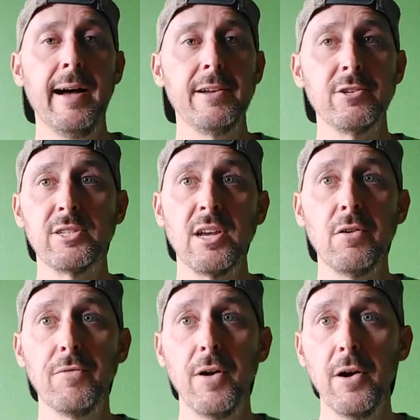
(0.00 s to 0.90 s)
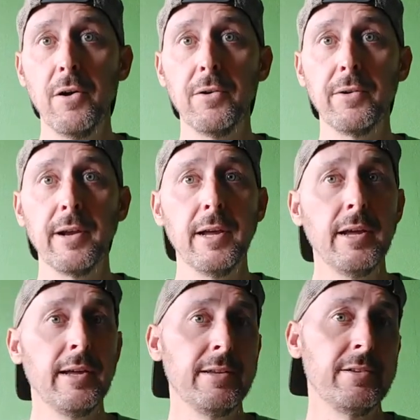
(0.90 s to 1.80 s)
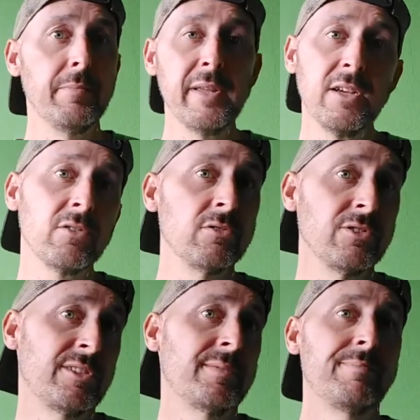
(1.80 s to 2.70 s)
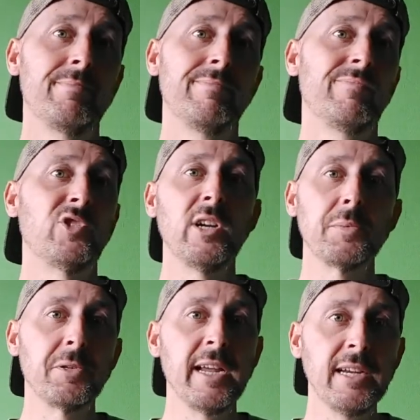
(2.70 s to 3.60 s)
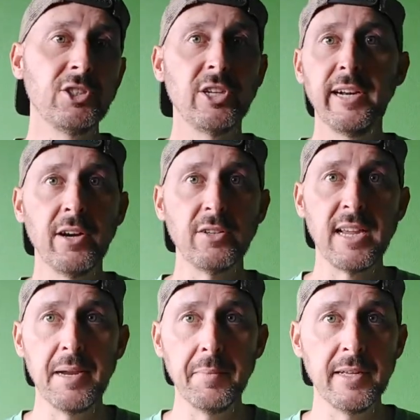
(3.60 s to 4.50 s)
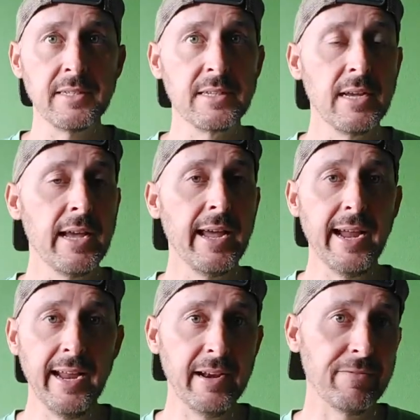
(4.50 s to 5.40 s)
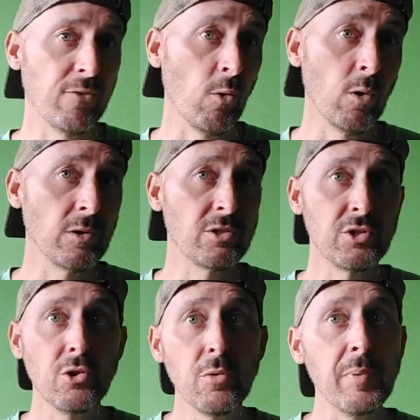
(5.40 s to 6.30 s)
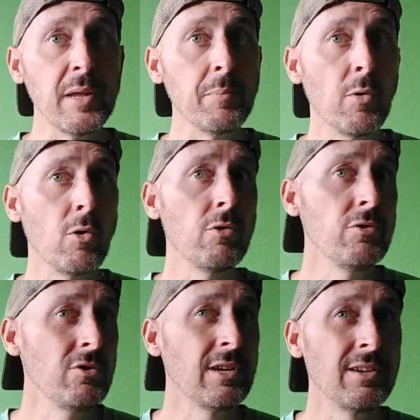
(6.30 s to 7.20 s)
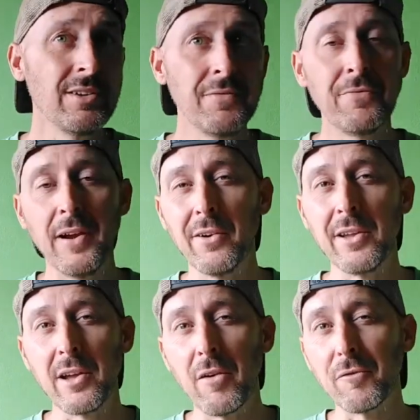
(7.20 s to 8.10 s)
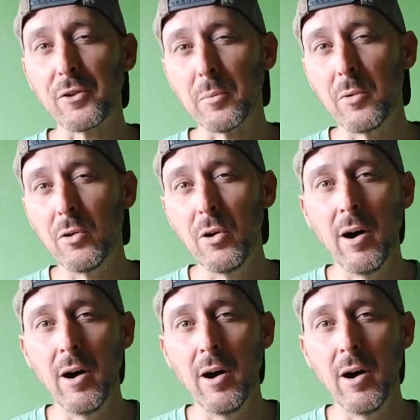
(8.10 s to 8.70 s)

your cell phone, meals, transportation, entertainment, and for 2 people you can live fairly comfortably